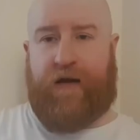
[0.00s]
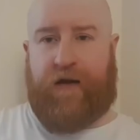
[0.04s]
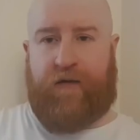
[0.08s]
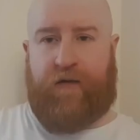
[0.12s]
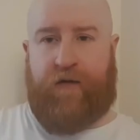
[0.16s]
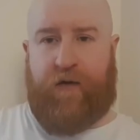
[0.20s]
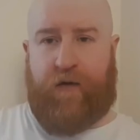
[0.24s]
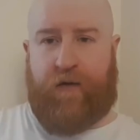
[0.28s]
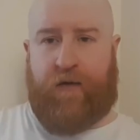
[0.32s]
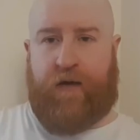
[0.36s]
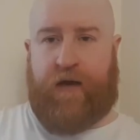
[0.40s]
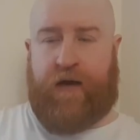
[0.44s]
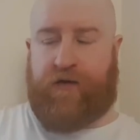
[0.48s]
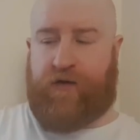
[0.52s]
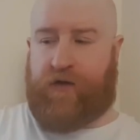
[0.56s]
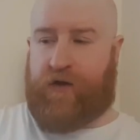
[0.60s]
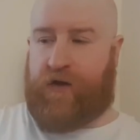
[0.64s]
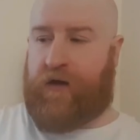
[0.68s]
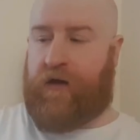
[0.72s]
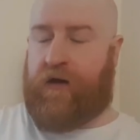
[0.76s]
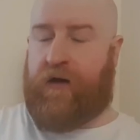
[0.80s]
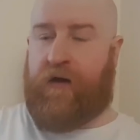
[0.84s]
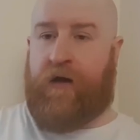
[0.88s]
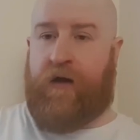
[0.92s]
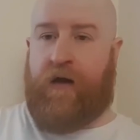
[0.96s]
at your own
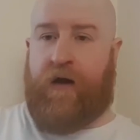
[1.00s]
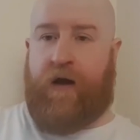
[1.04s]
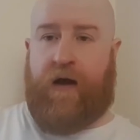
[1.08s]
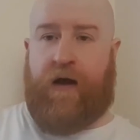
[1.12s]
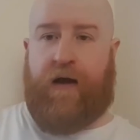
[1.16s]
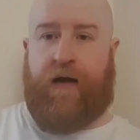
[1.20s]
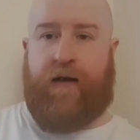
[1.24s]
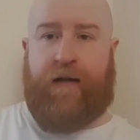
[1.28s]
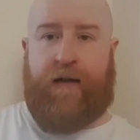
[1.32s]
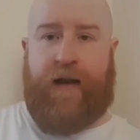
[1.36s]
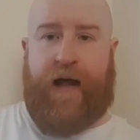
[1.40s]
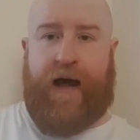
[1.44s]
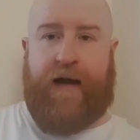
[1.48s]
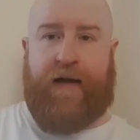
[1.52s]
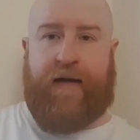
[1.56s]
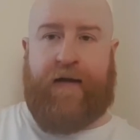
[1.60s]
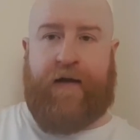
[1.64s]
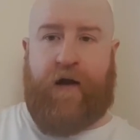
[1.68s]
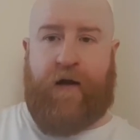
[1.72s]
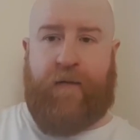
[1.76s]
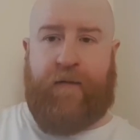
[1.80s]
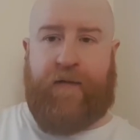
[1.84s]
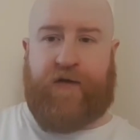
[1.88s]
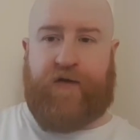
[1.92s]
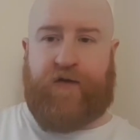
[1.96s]
leisure. Like,
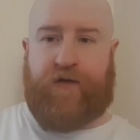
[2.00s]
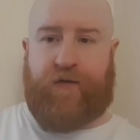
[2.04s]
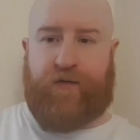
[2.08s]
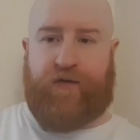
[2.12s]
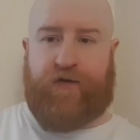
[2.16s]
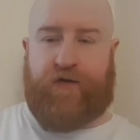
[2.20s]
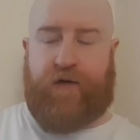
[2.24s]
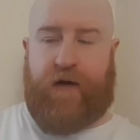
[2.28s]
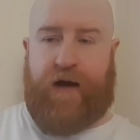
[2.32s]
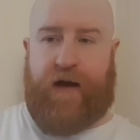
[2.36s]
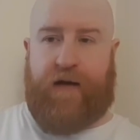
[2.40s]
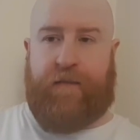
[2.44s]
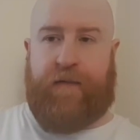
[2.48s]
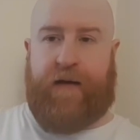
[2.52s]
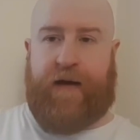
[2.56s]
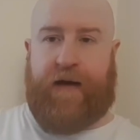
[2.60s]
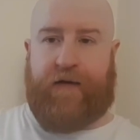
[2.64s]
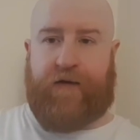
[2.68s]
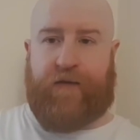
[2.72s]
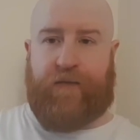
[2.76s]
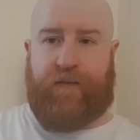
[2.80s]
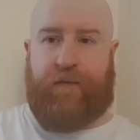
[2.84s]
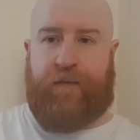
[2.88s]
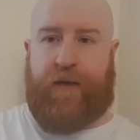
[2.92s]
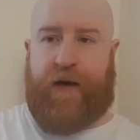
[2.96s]
comment, subscribe,
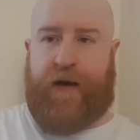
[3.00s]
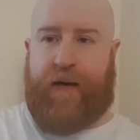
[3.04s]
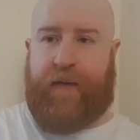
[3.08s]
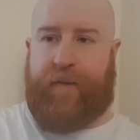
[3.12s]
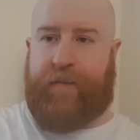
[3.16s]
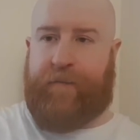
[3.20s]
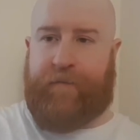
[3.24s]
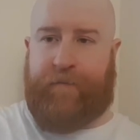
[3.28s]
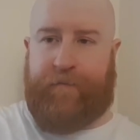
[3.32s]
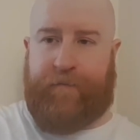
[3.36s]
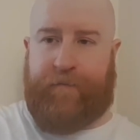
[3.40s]
guys. Bye.